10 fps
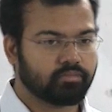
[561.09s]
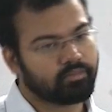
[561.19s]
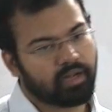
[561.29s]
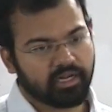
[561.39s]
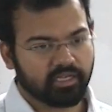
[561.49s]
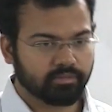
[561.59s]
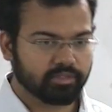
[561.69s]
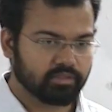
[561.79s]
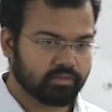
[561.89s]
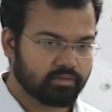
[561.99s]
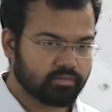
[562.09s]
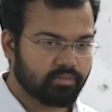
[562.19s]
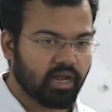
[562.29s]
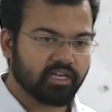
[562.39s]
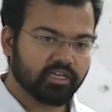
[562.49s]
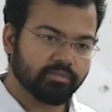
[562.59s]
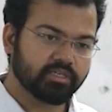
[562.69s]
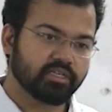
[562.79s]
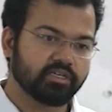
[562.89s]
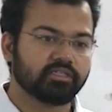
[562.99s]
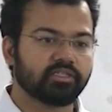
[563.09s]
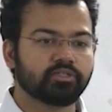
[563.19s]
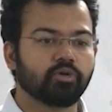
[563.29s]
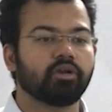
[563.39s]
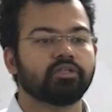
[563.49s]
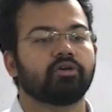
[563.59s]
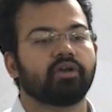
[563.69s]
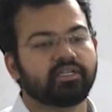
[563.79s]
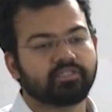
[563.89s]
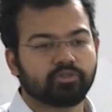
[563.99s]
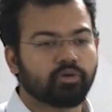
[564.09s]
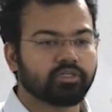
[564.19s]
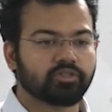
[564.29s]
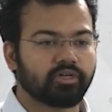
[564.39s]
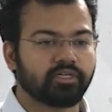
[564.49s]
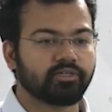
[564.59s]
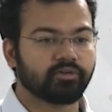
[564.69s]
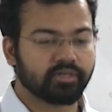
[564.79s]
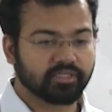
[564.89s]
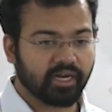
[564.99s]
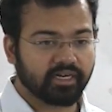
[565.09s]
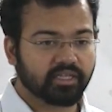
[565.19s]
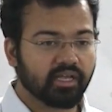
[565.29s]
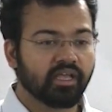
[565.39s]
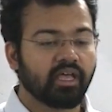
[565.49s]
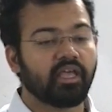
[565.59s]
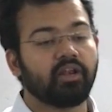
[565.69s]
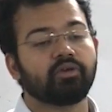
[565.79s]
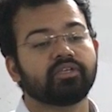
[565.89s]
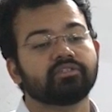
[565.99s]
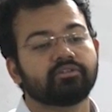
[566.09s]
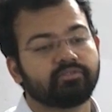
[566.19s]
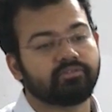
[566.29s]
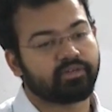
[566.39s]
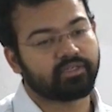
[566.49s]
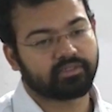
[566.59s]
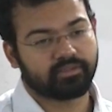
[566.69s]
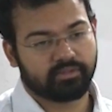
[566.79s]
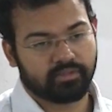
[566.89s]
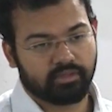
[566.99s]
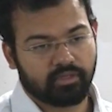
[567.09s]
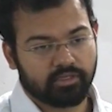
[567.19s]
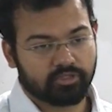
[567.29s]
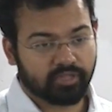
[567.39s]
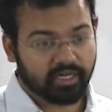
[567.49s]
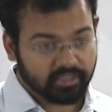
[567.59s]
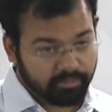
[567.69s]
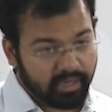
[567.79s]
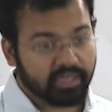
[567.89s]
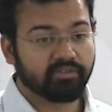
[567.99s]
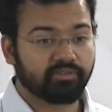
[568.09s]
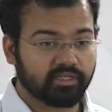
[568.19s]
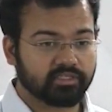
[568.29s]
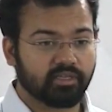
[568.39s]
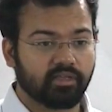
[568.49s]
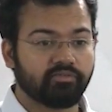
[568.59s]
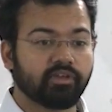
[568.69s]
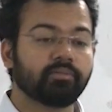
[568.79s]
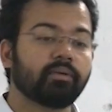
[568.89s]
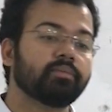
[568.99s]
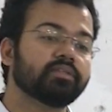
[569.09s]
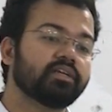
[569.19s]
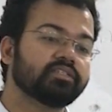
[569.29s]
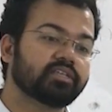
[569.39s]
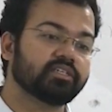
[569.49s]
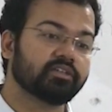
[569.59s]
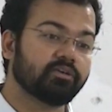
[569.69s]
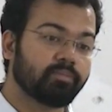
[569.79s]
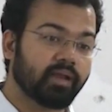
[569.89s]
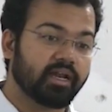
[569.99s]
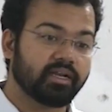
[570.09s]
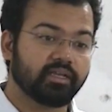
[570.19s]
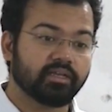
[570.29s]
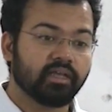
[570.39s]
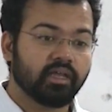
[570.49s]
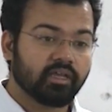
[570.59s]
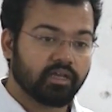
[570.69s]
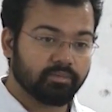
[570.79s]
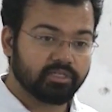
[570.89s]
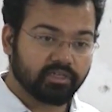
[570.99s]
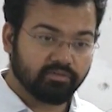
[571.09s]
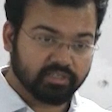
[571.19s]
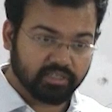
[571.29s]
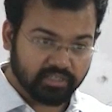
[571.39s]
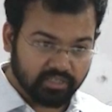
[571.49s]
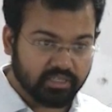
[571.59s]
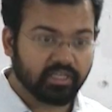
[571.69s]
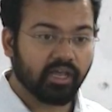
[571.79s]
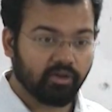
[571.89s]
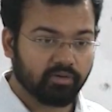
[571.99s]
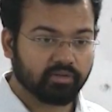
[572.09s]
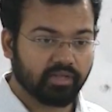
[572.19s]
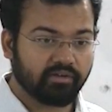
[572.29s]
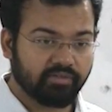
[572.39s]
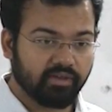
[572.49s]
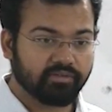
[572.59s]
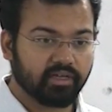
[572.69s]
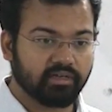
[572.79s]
Planning commission is the sole authority, has the sole authority to decide the allocation of the funds. So that's the main difference. If you remember the discussion of planning commission versus Niti Aayog that we have done